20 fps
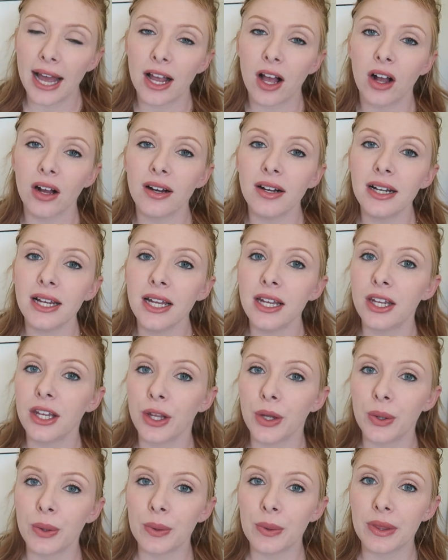I already
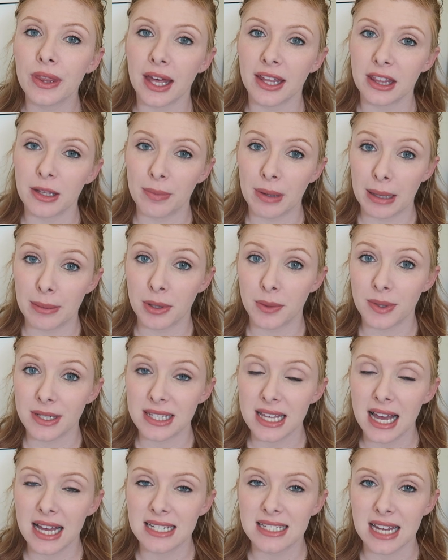knew that the baby
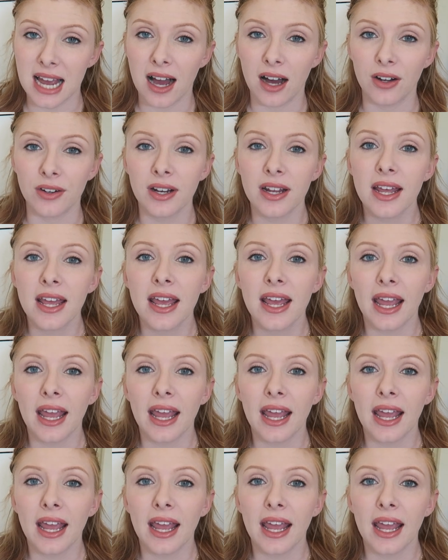was head down,